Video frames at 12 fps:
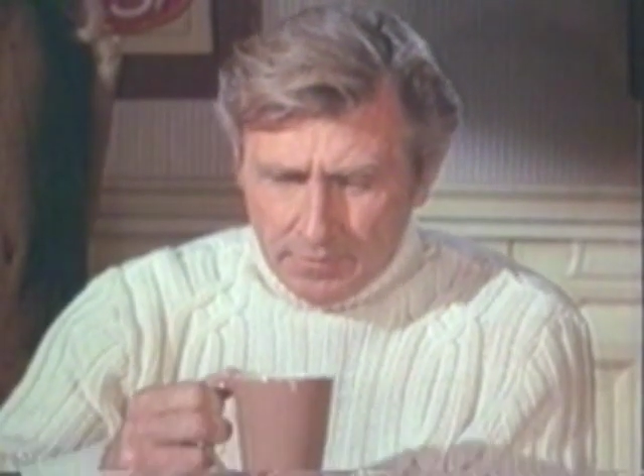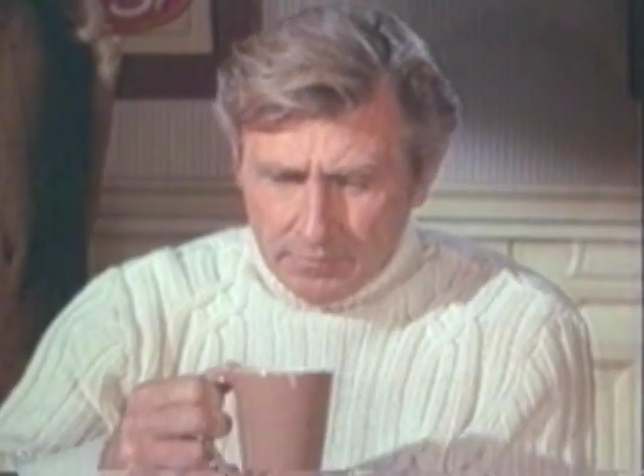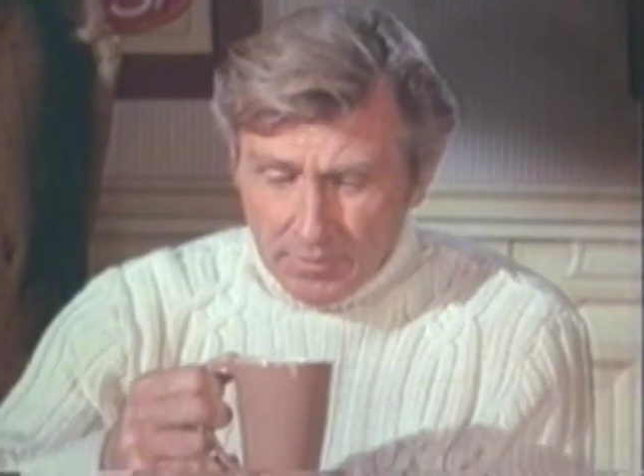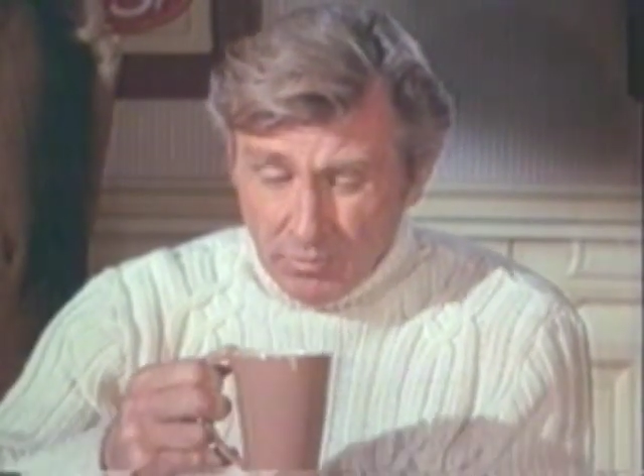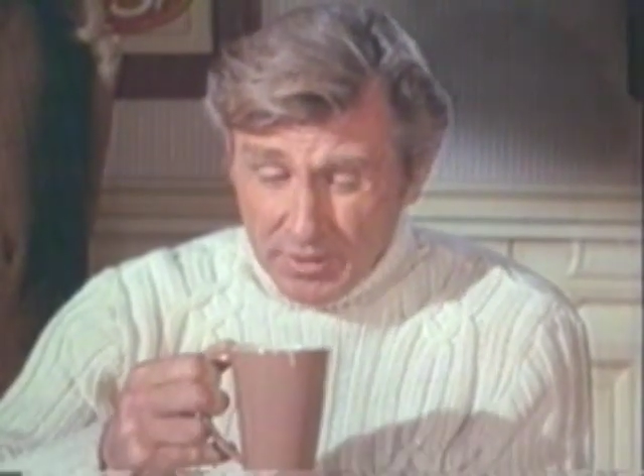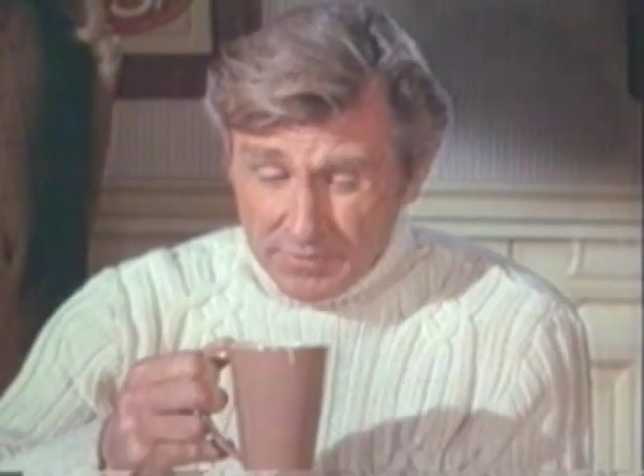
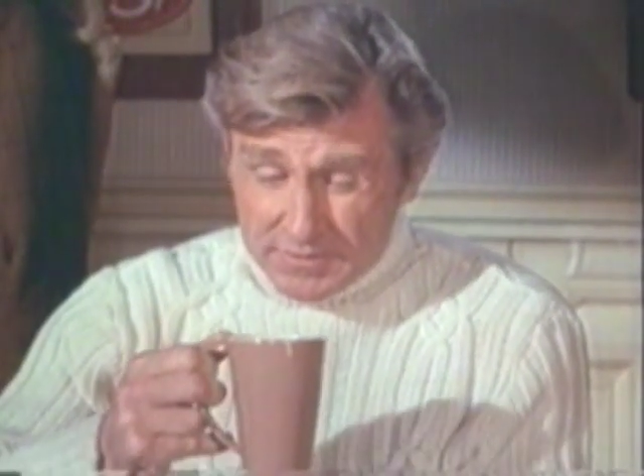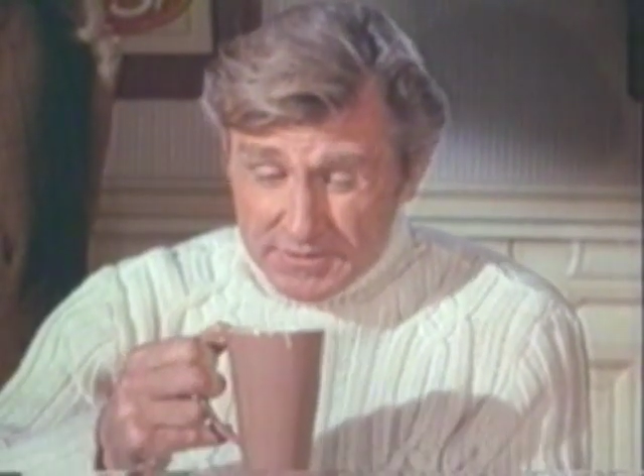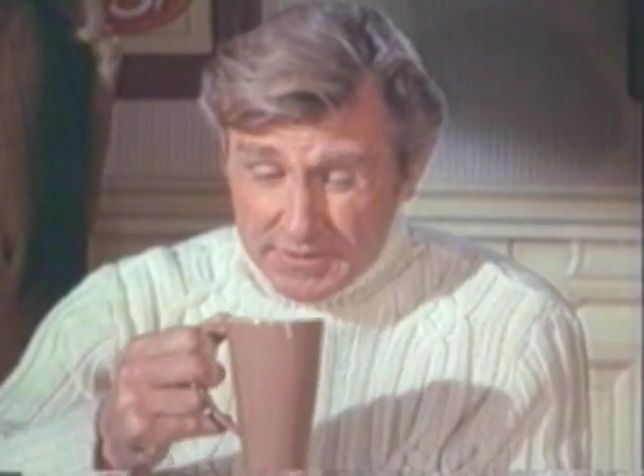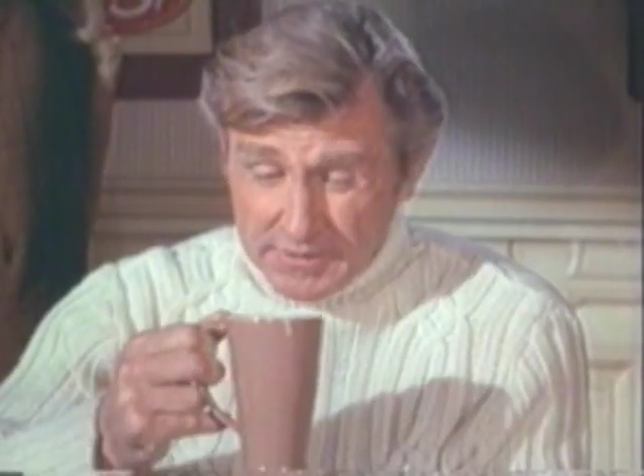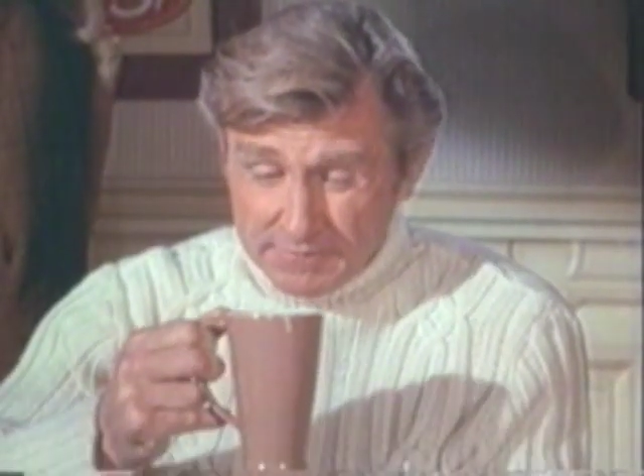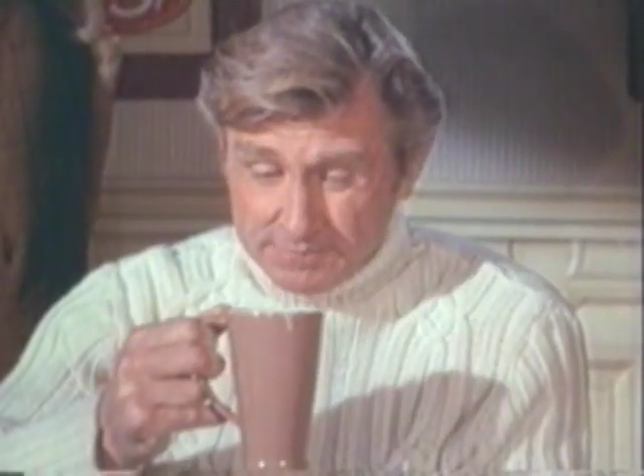My wife is
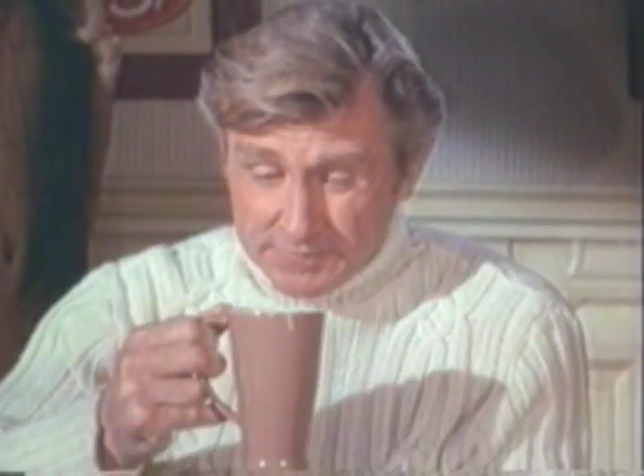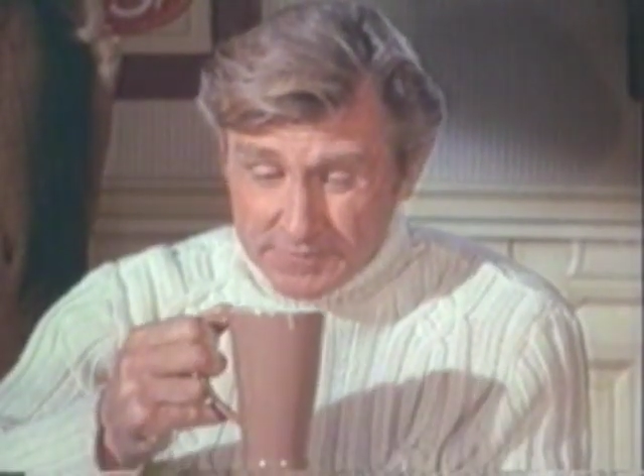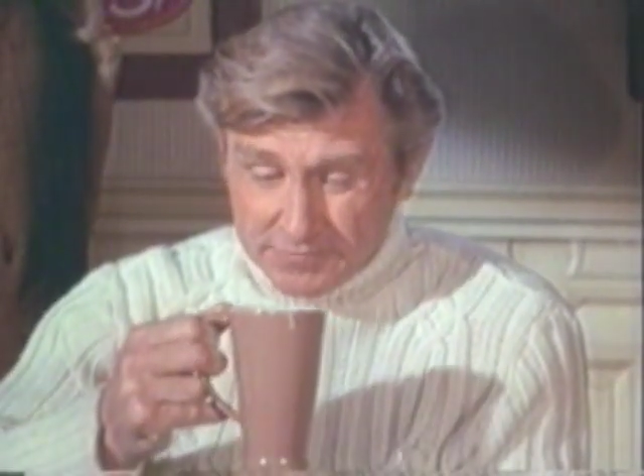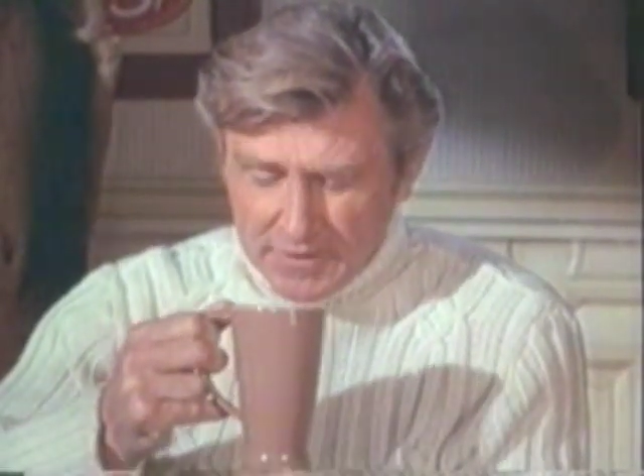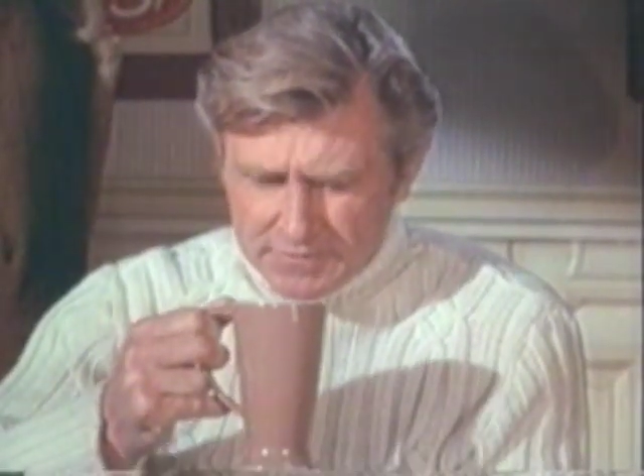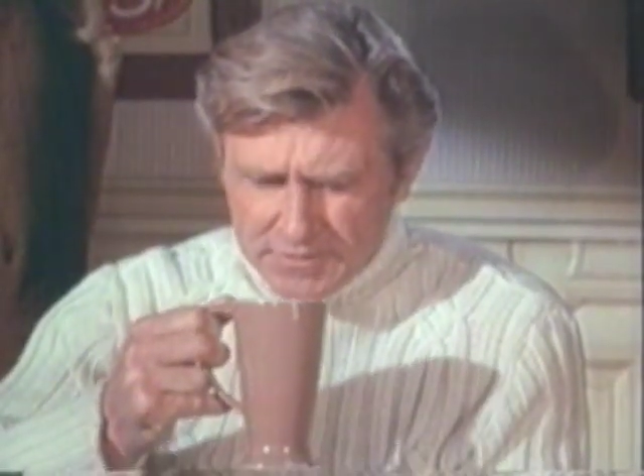dead
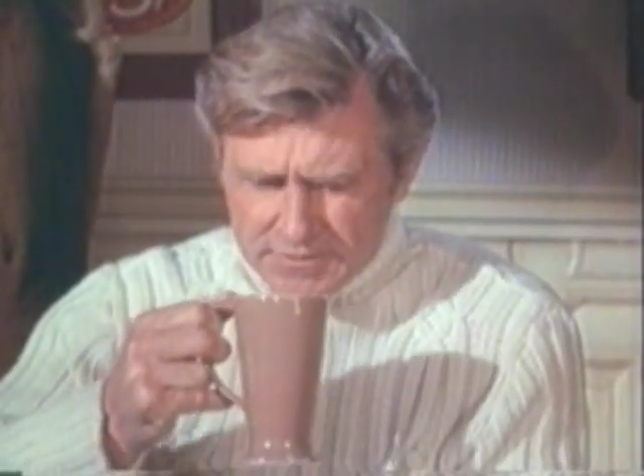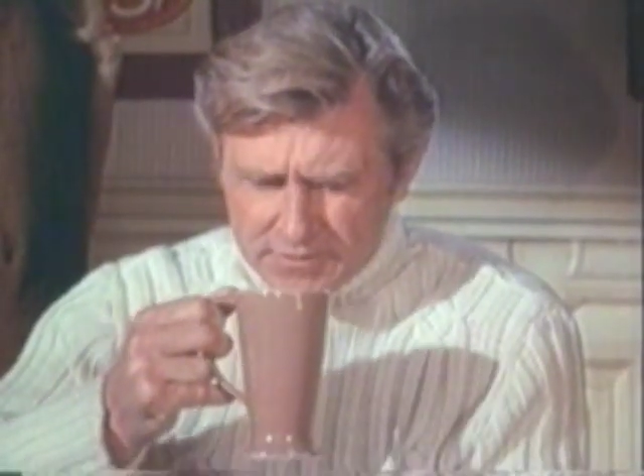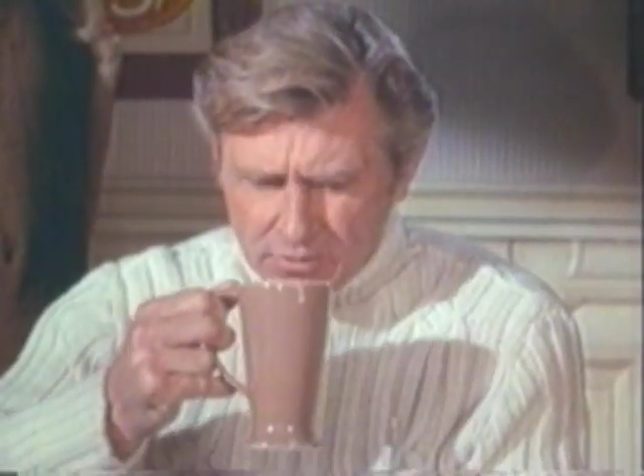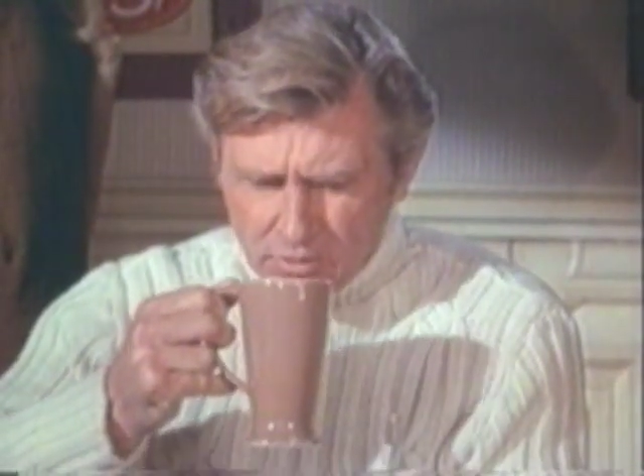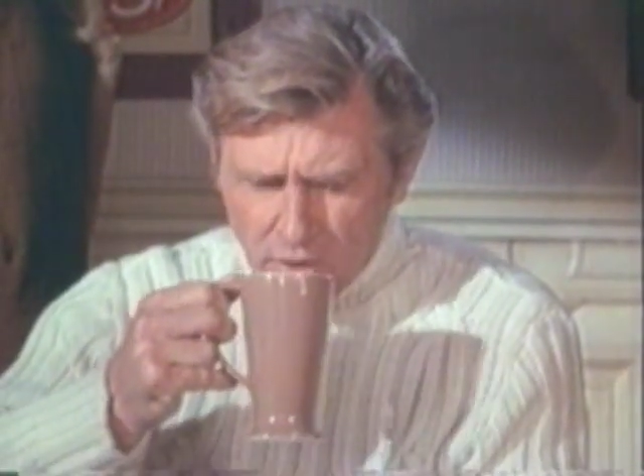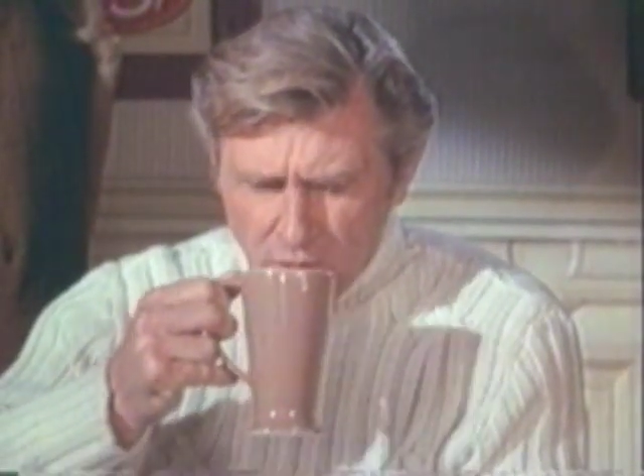5 years
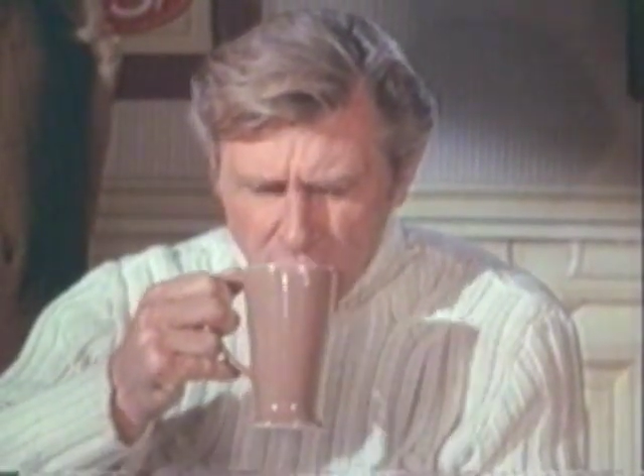ago.